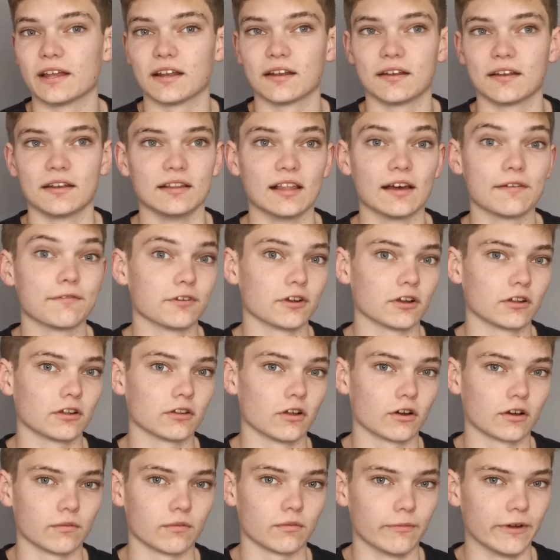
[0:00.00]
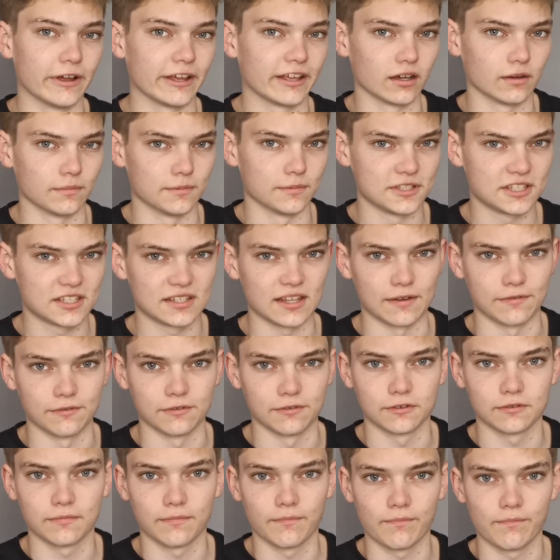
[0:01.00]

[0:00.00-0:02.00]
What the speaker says: at 11 o'clock and waking up at 7?